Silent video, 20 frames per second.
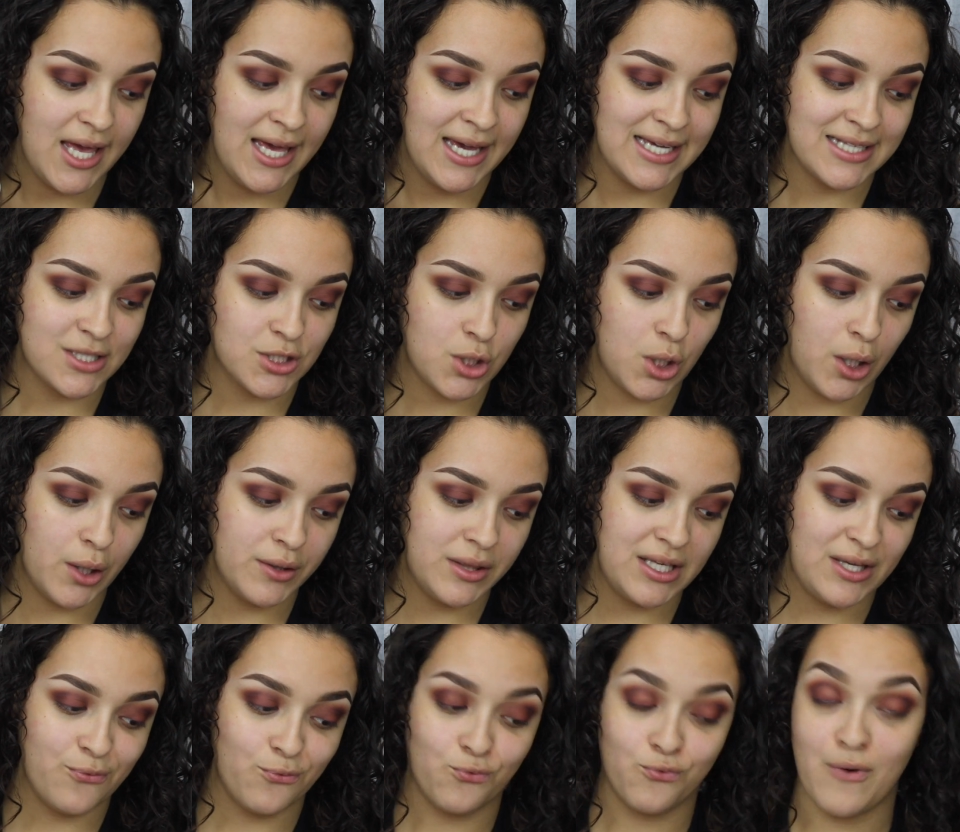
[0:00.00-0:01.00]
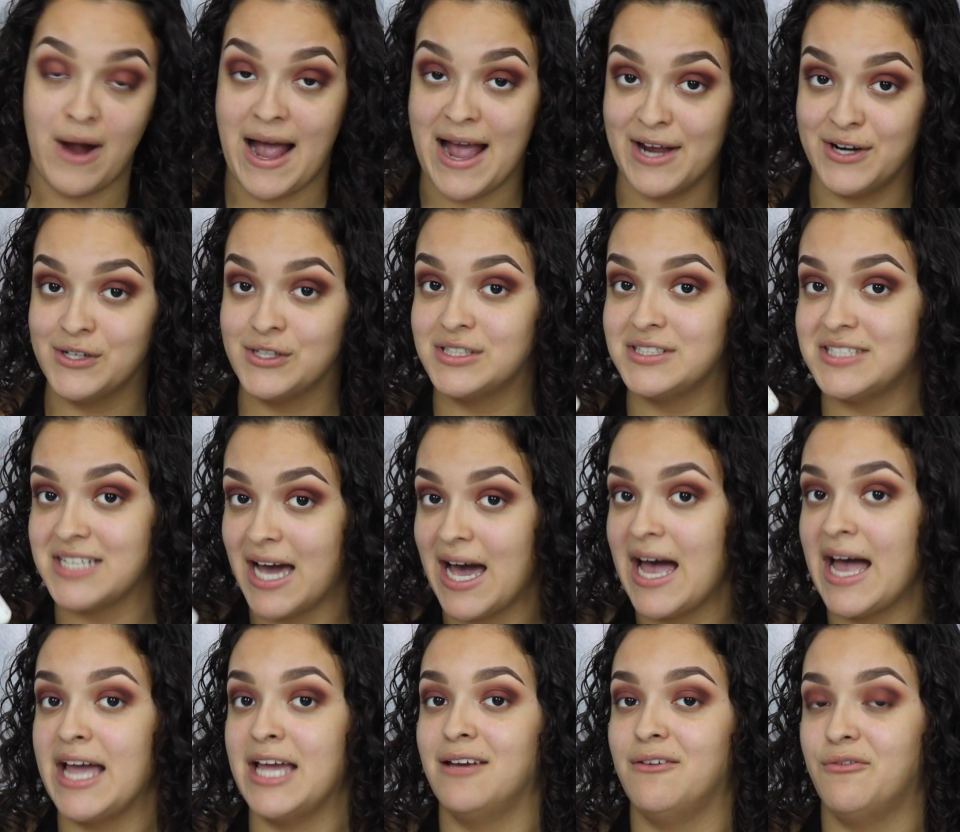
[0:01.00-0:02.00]
It's called the Ride or
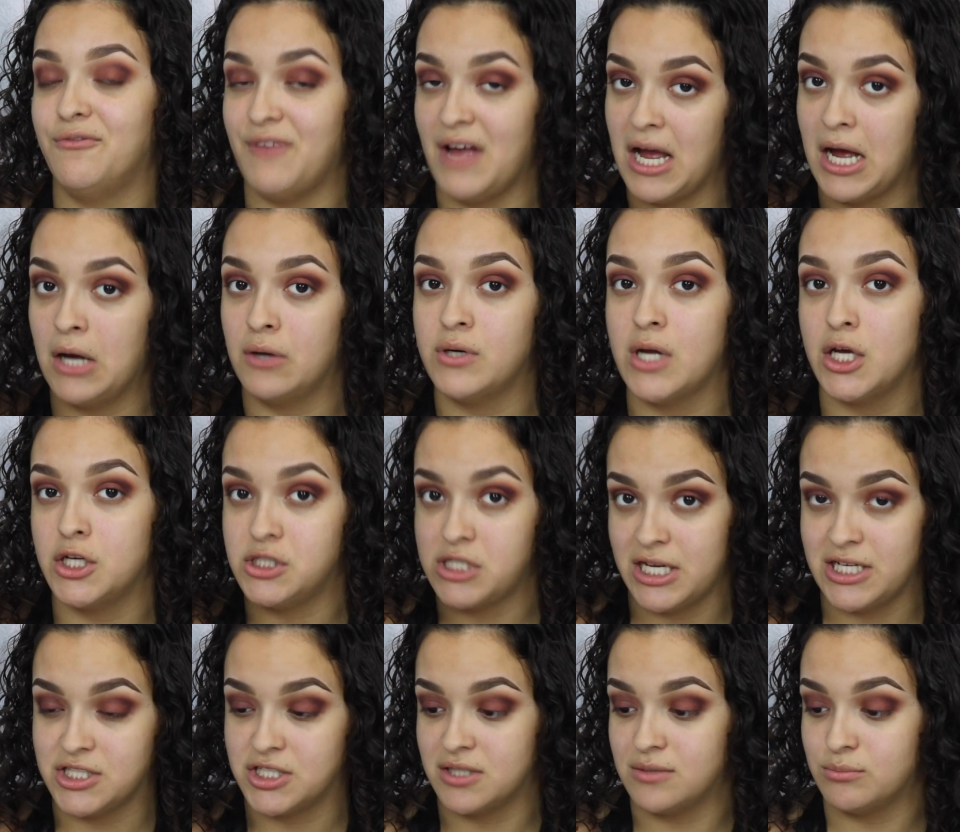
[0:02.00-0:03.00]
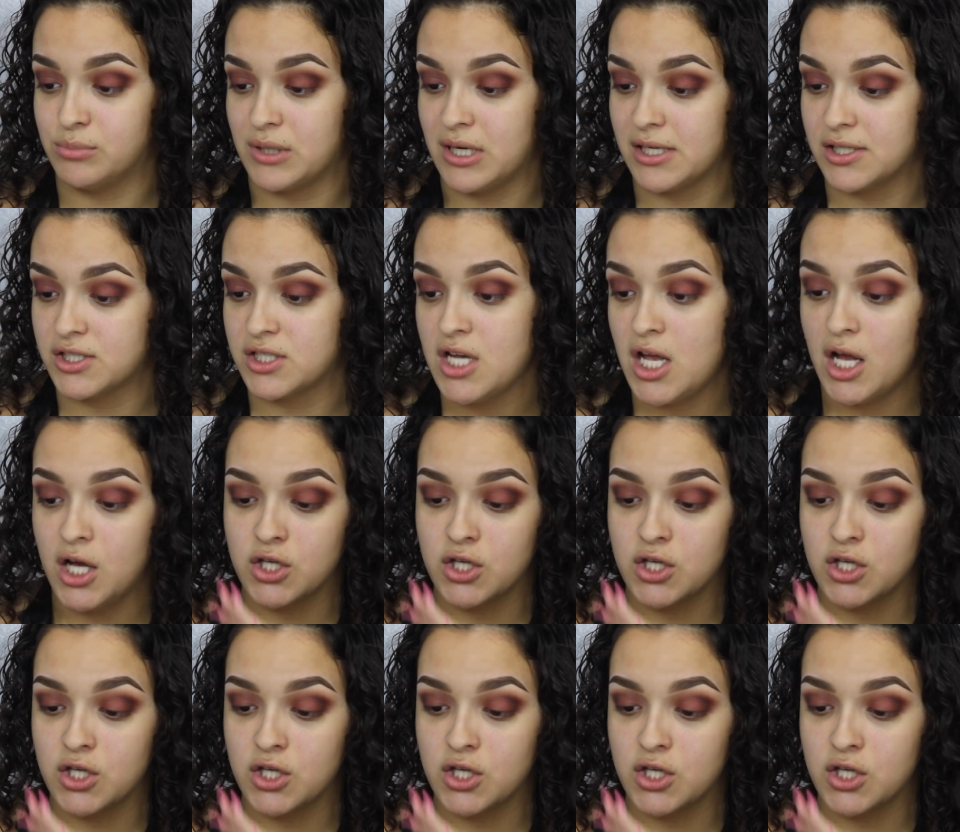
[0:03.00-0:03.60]
Die Foundation Brush.